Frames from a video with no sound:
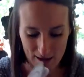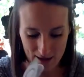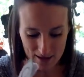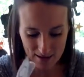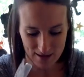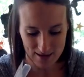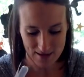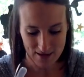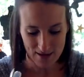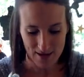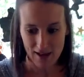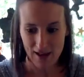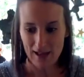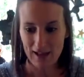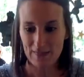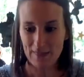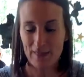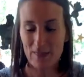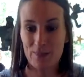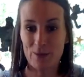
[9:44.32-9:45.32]
Okay?
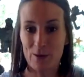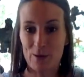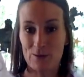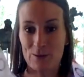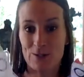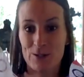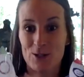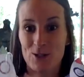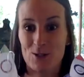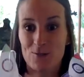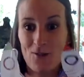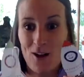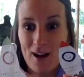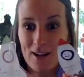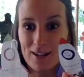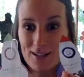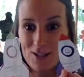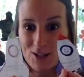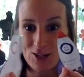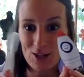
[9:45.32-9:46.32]
And then those are your
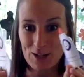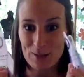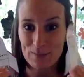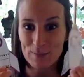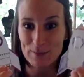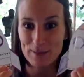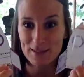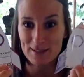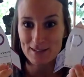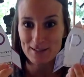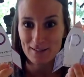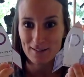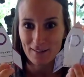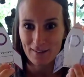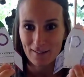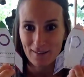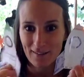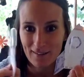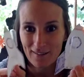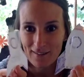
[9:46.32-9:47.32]
rocket ships.
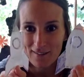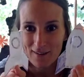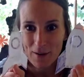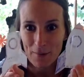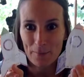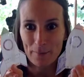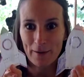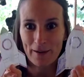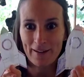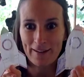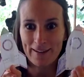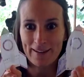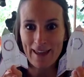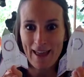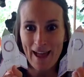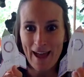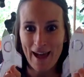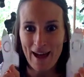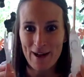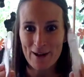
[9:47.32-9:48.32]
But
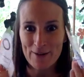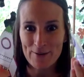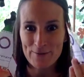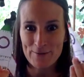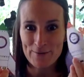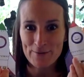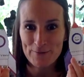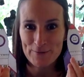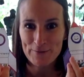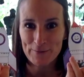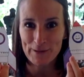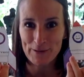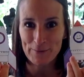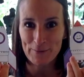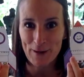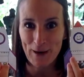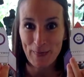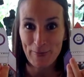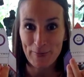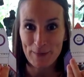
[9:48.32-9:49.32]
now we
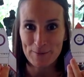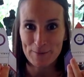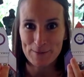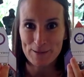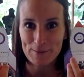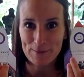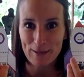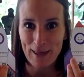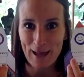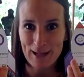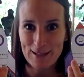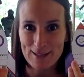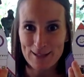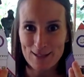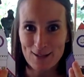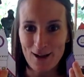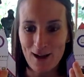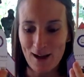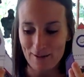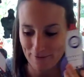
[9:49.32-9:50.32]
want them to blast
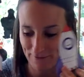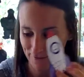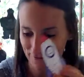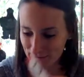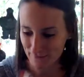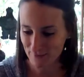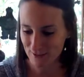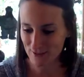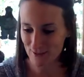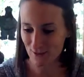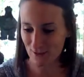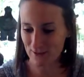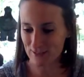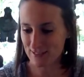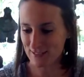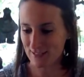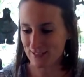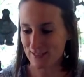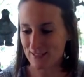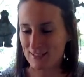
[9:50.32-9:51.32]
off. So
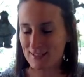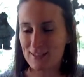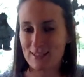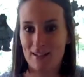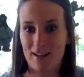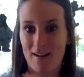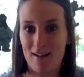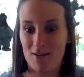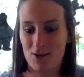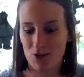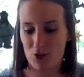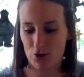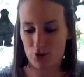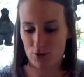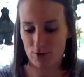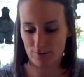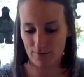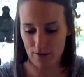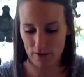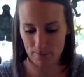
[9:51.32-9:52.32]
this is the extra
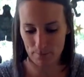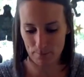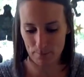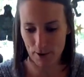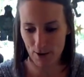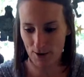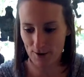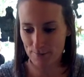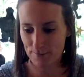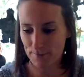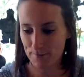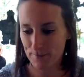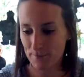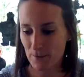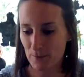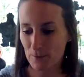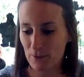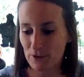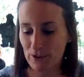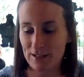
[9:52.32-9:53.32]
fun part.
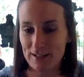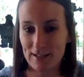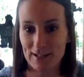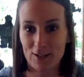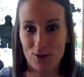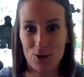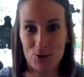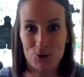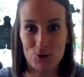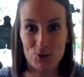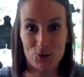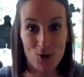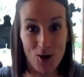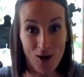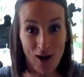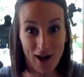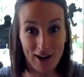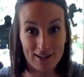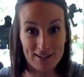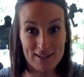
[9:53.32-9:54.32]
We're going to take our
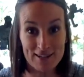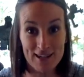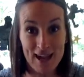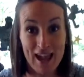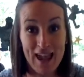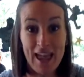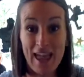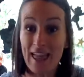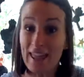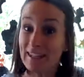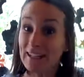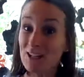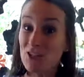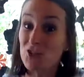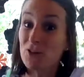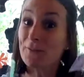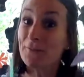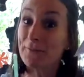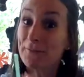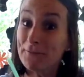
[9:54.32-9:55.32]
straws, and it
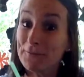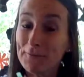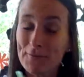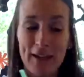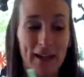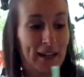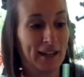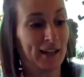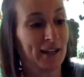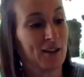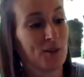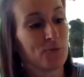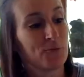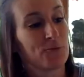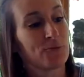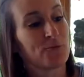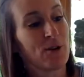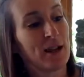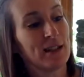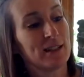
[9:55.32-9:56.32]
should fit
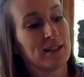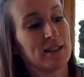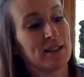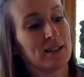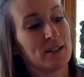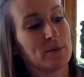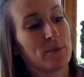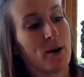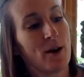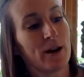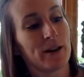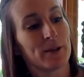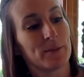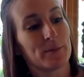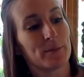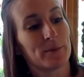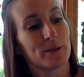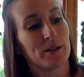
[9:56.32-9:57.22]
right in the bottom